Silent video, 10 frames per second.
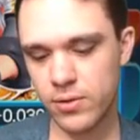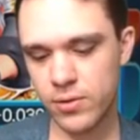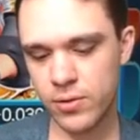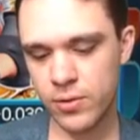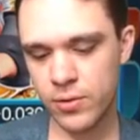
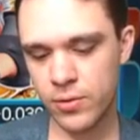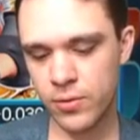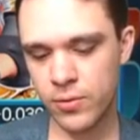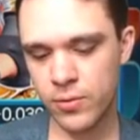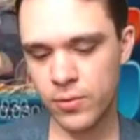
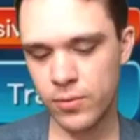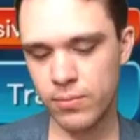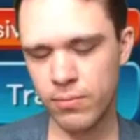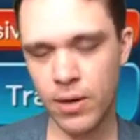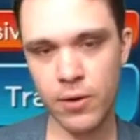to
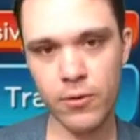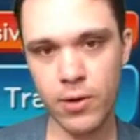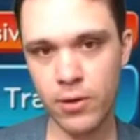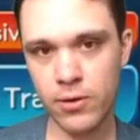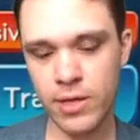
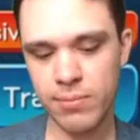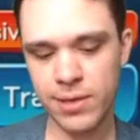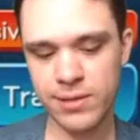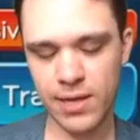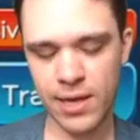monocolored
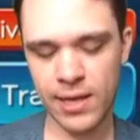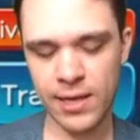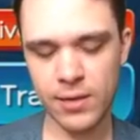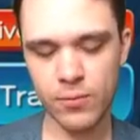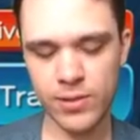Keyblades,
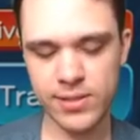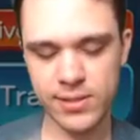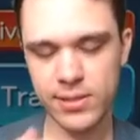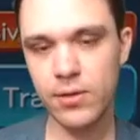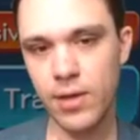and we
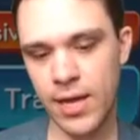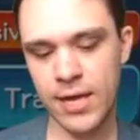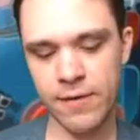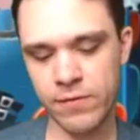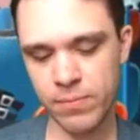still
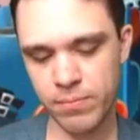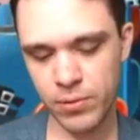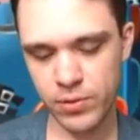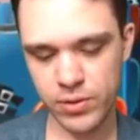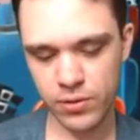have the
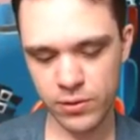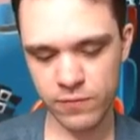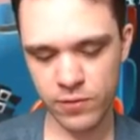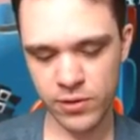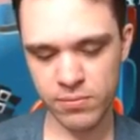boosters
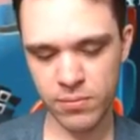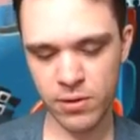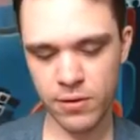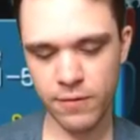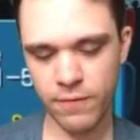for this
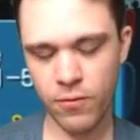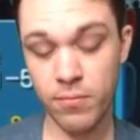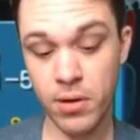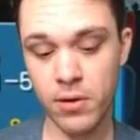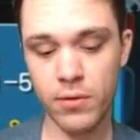month for
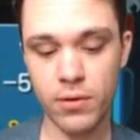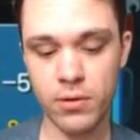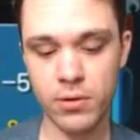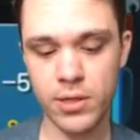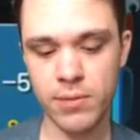
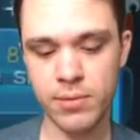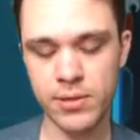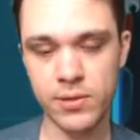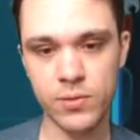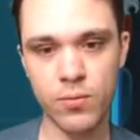monocolored
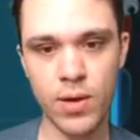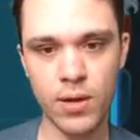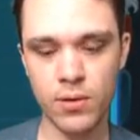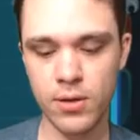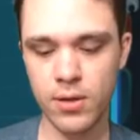Keyblades as
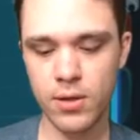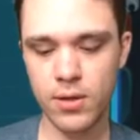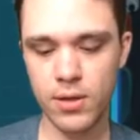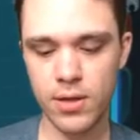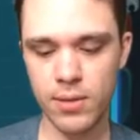well.
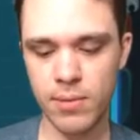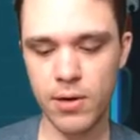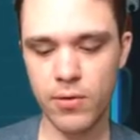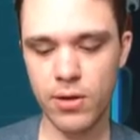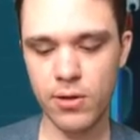Uh,
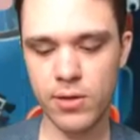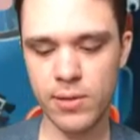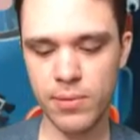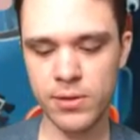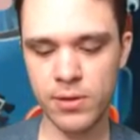monocolored
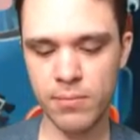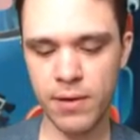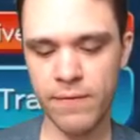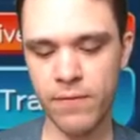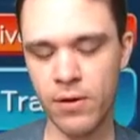Keyblades are
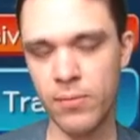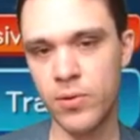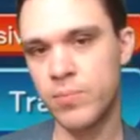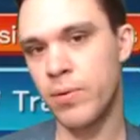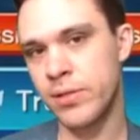by far the
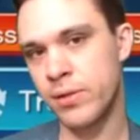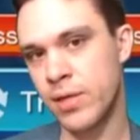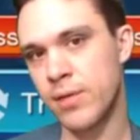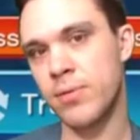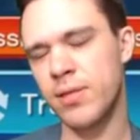most busted
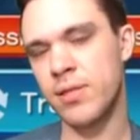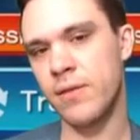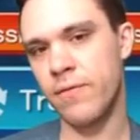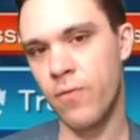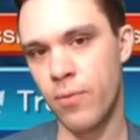Keyblades in
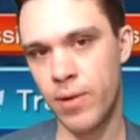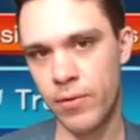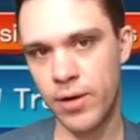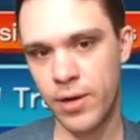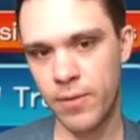the
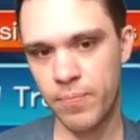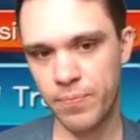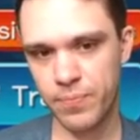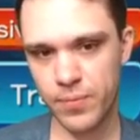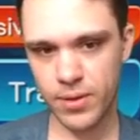format right now.
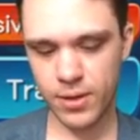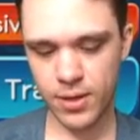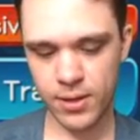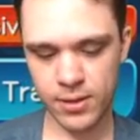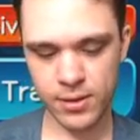
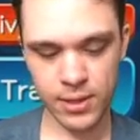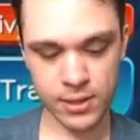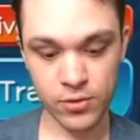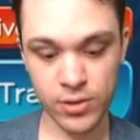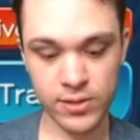Uh,
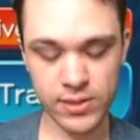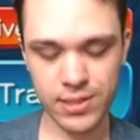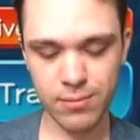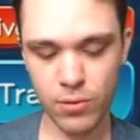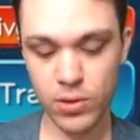like, you can
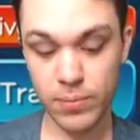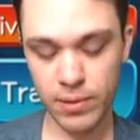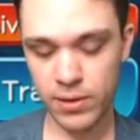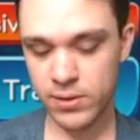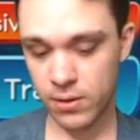see the
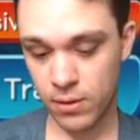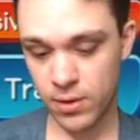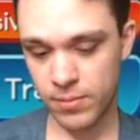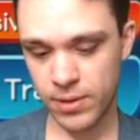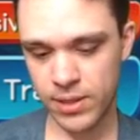multipliers
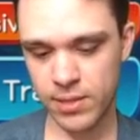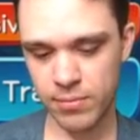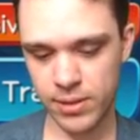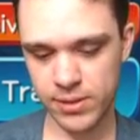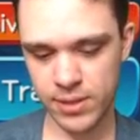on my
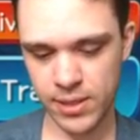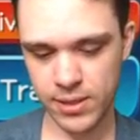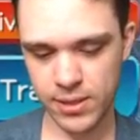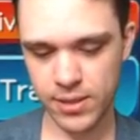Keyblades. Like,